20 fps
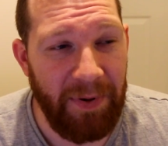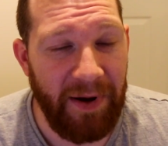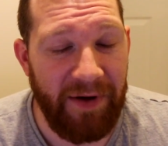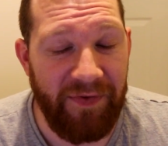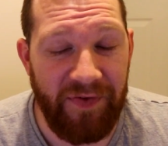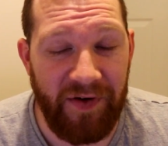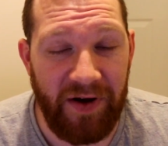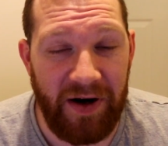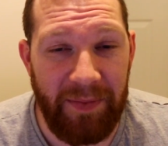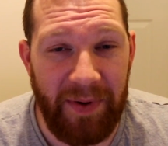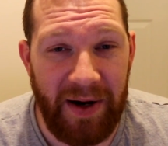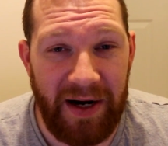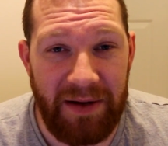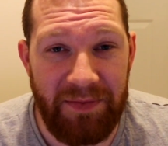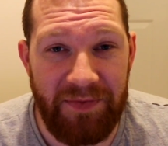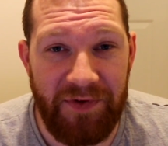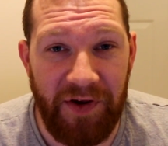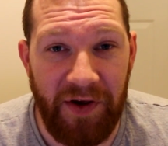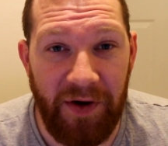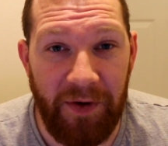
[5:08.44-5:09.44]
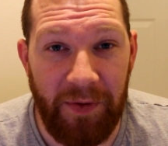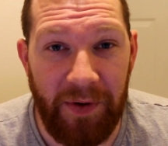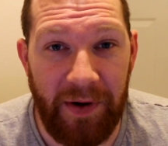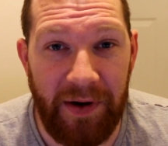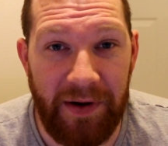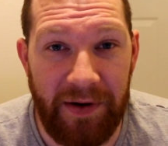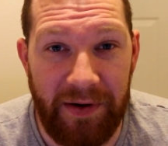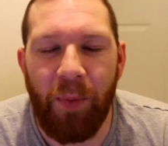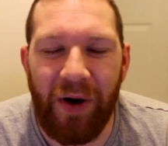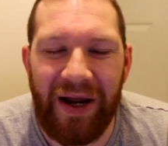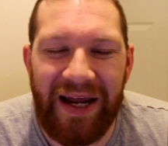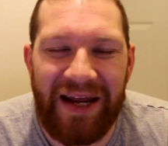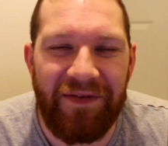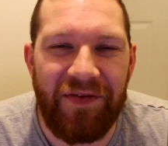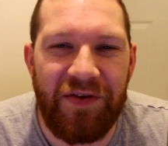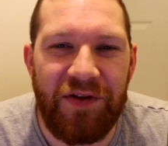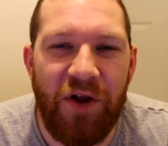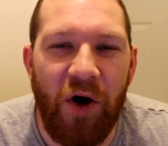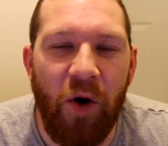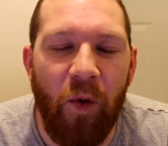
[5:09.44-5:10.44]
I forgot about him too. But
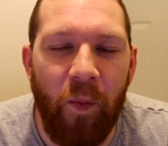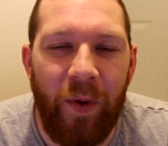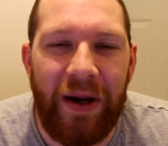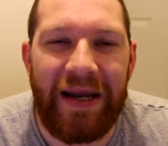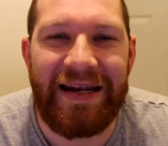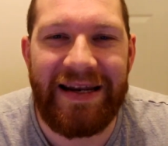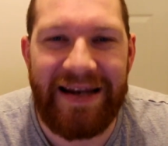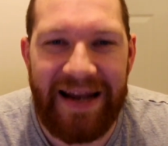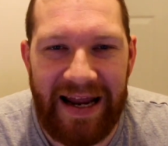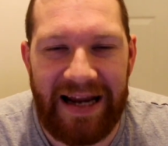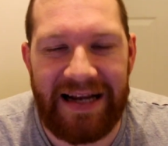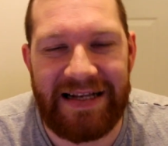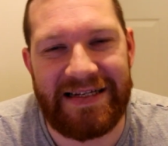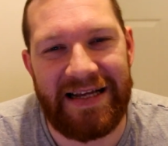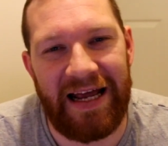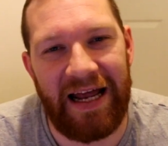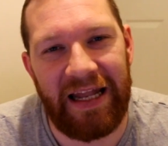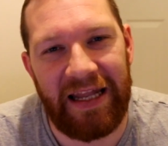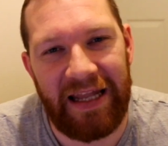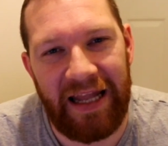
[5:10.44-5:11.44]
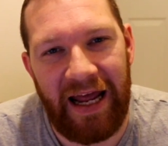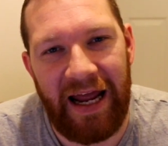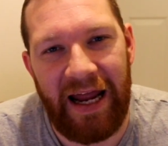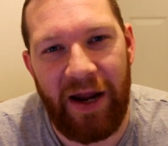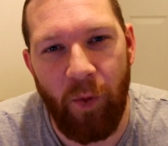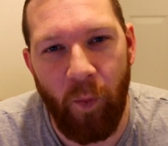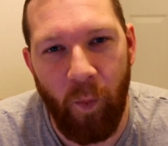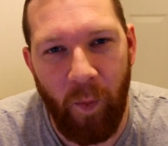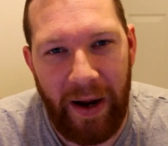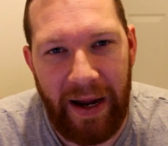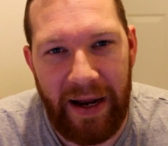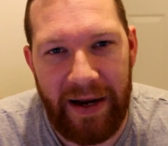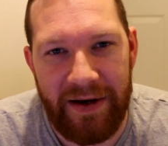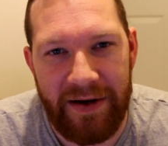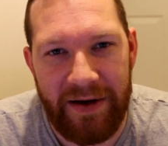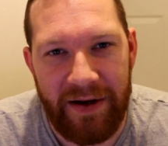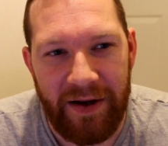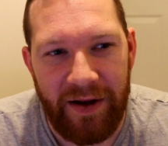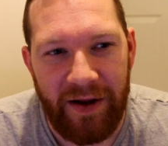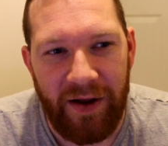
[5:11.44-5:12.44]
even though we nicked a late
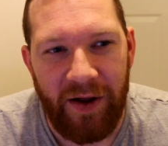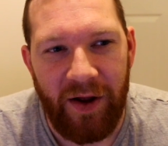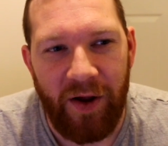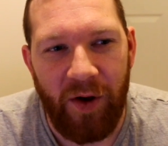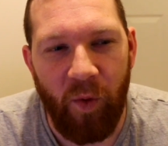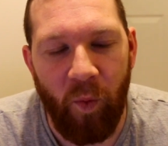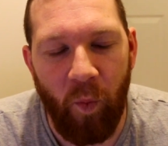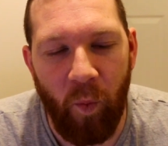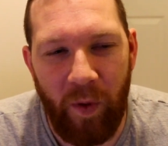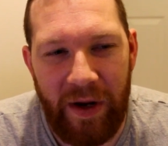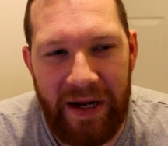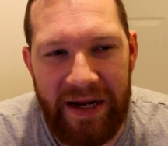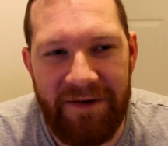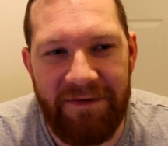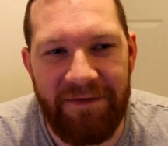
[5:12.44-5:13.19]
win, we